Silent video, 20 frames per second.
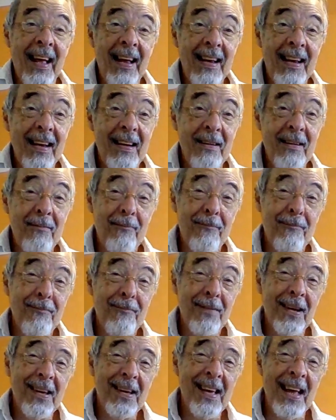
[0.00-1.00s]

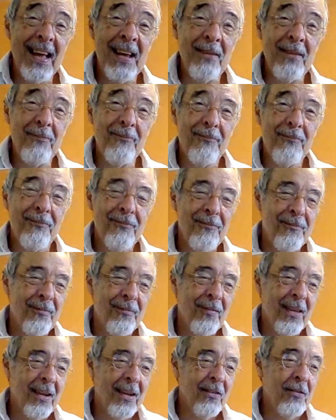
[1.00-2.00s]

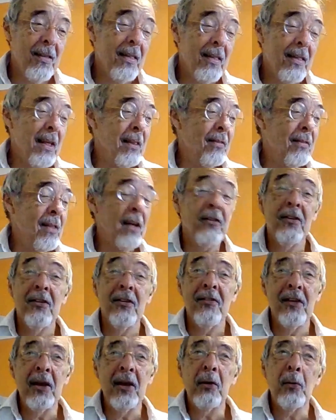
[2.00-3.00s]
Okay, so that's a
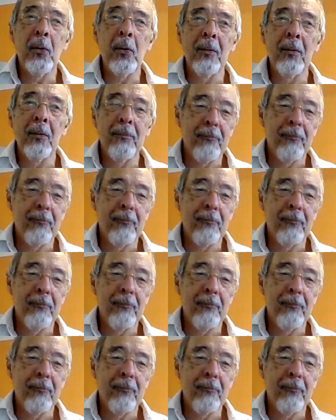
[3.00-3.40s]
C chord.